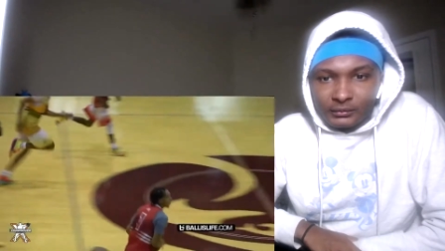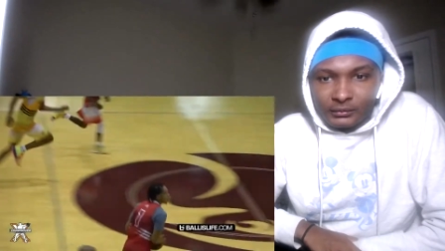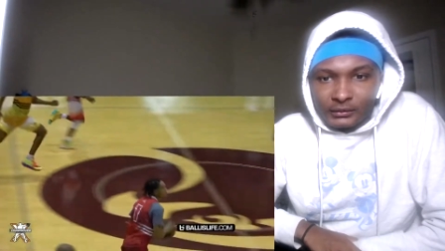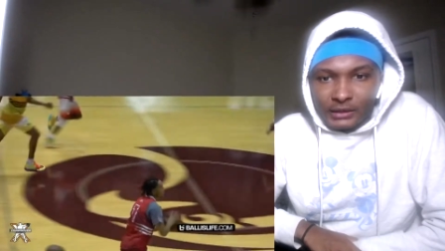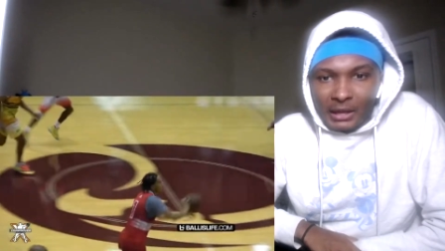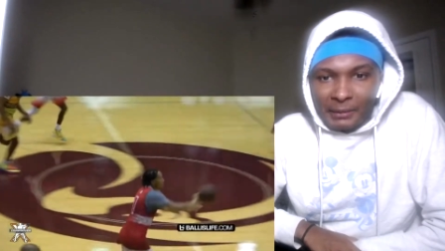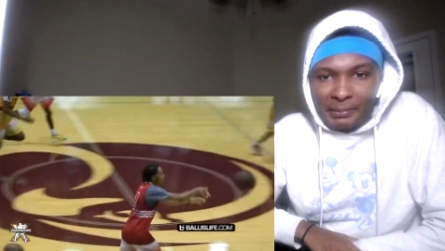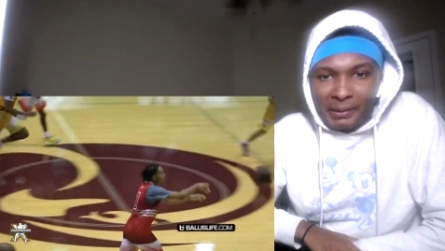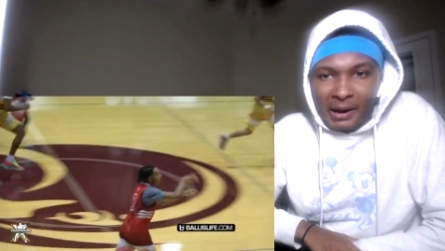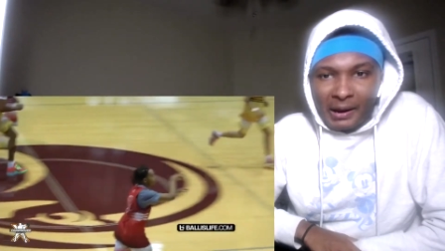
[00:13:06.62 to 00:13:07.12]

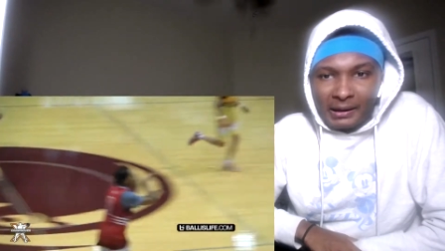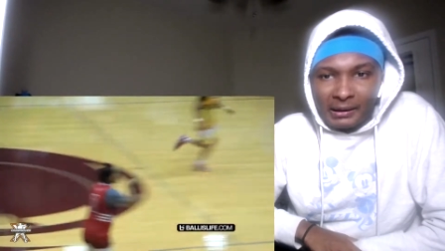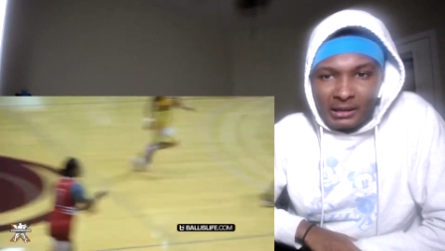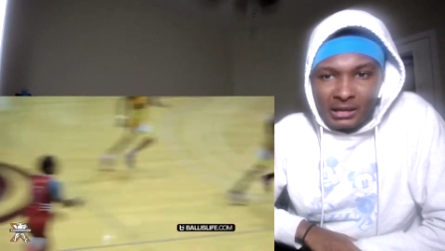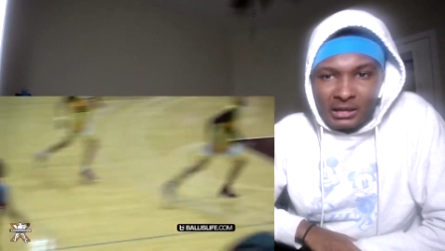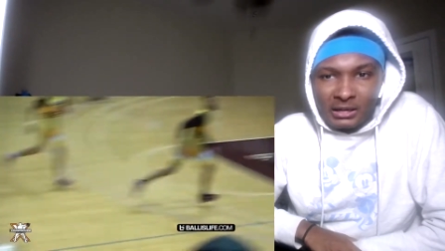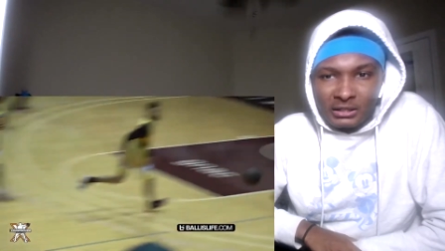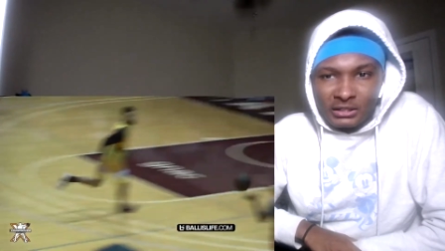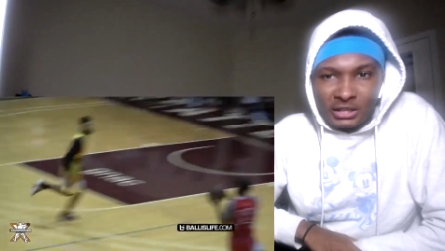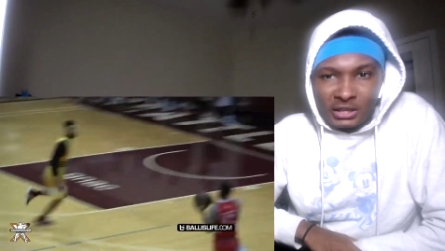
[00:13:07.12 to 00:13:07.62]
They probably
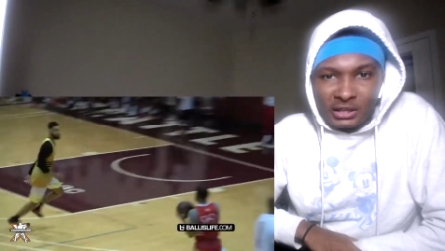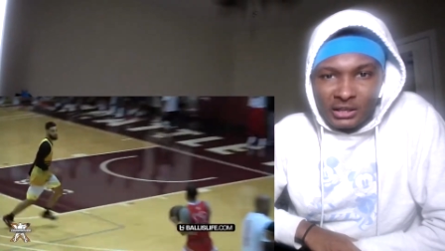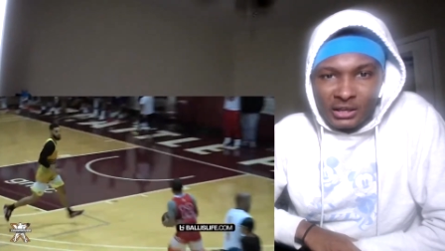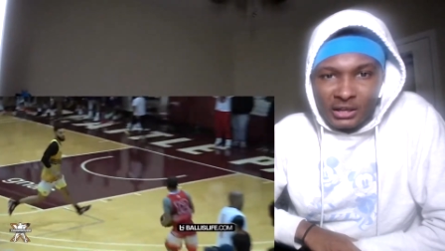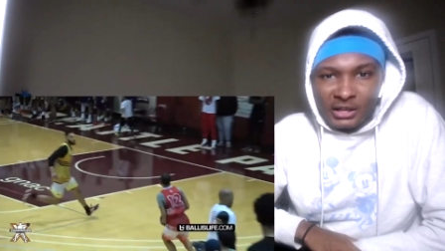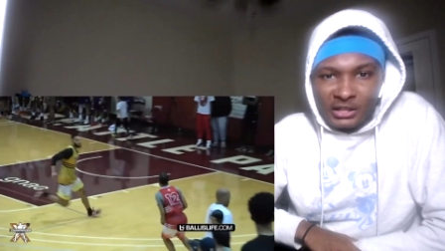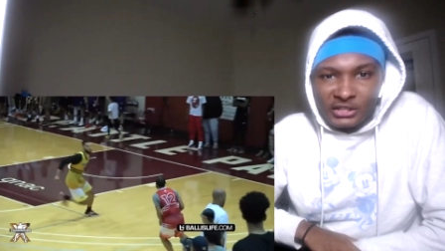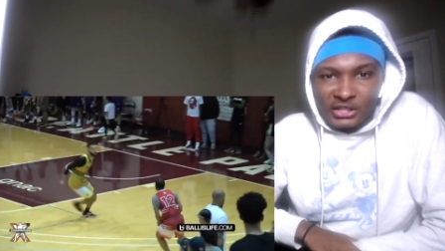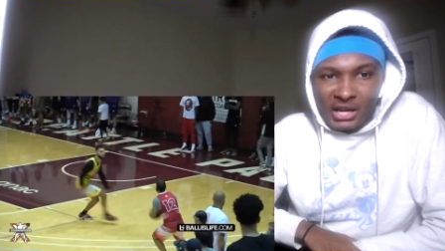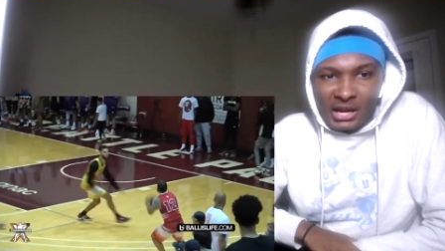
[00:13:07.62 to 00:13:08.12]
could took
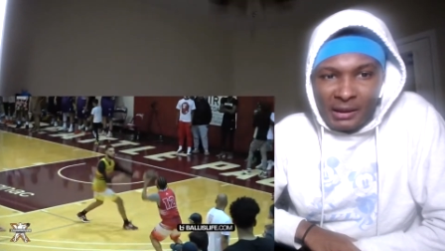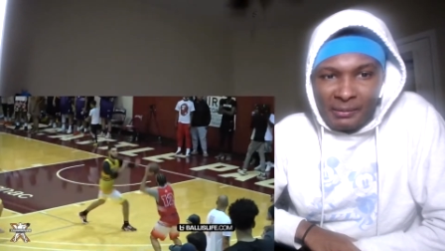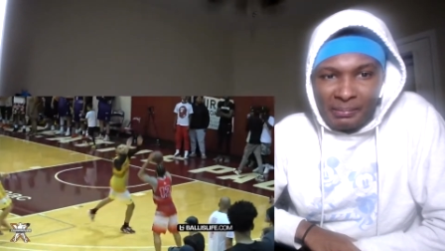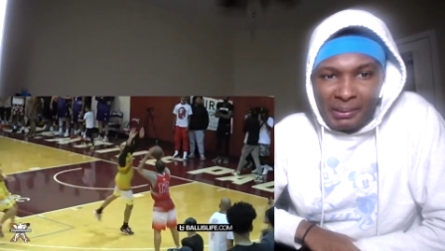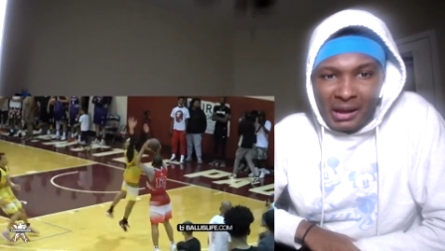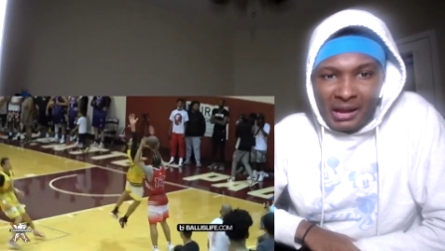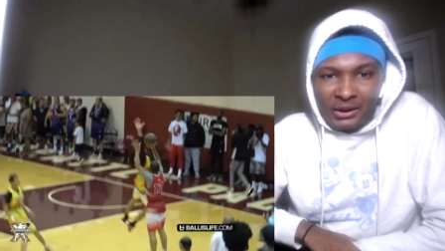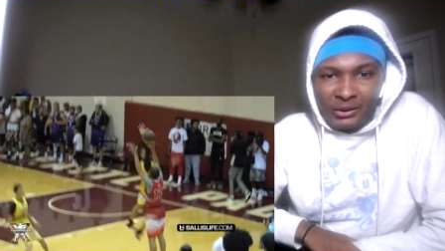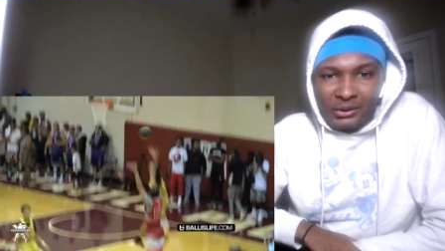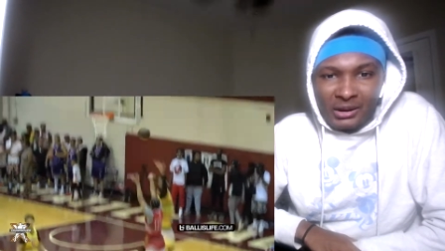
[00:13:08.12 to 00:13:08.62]
uh, Chet and
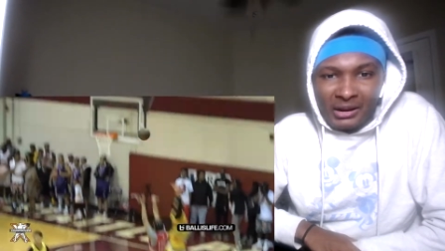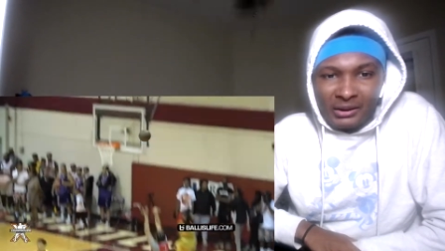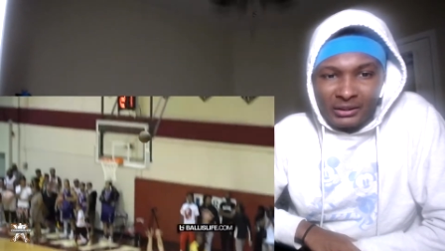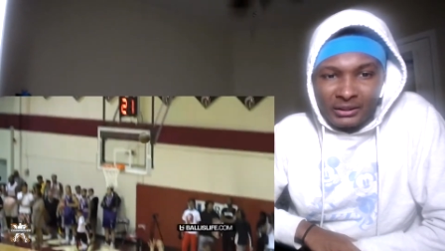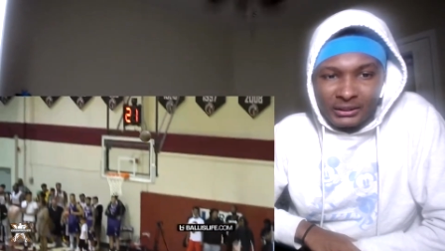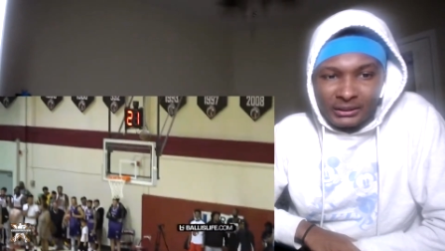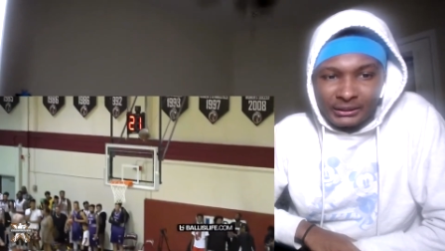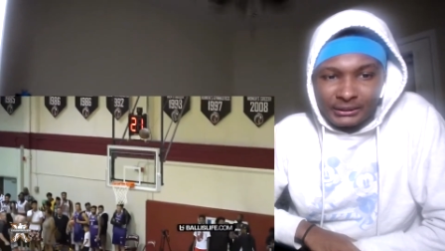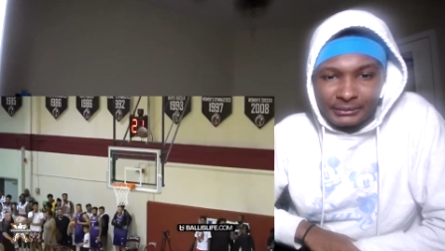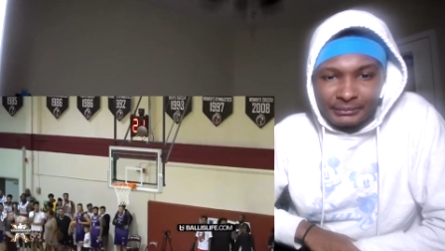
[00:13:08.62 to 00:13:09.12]
Paolo out,
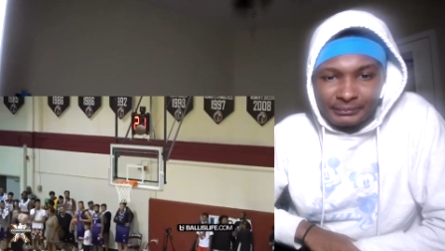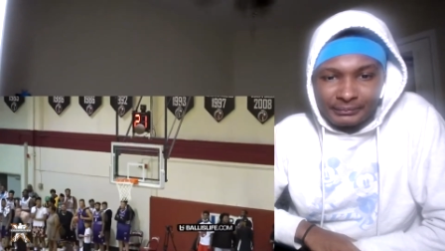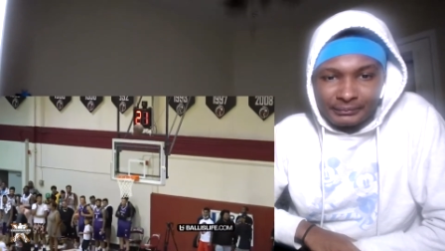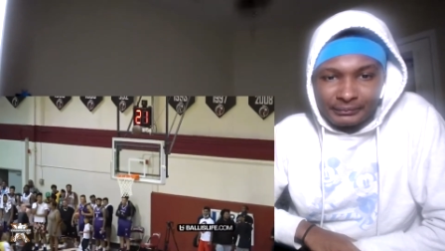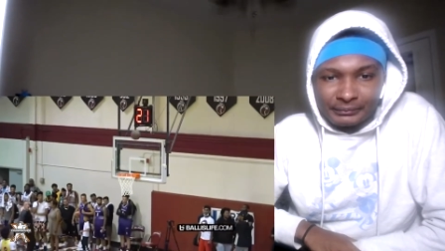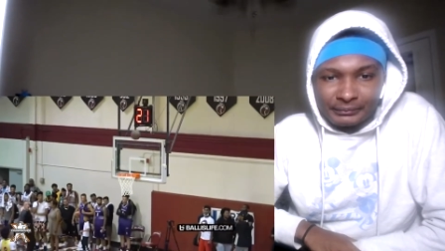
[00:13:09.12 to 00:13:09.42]
huh?